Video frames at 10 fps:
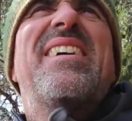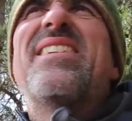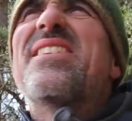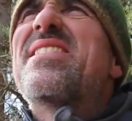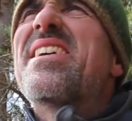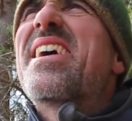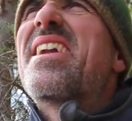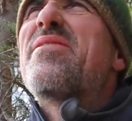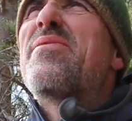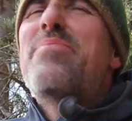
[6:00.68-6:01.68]
Just to kind
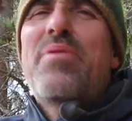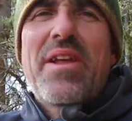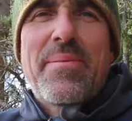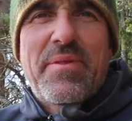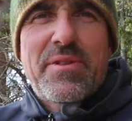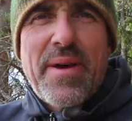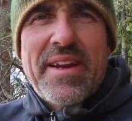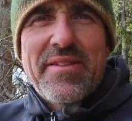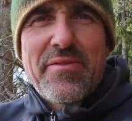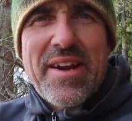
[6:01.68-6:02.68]
of put it in
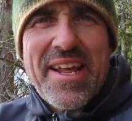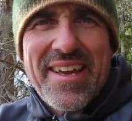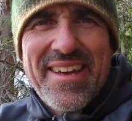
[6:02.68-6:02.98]
perspective, really.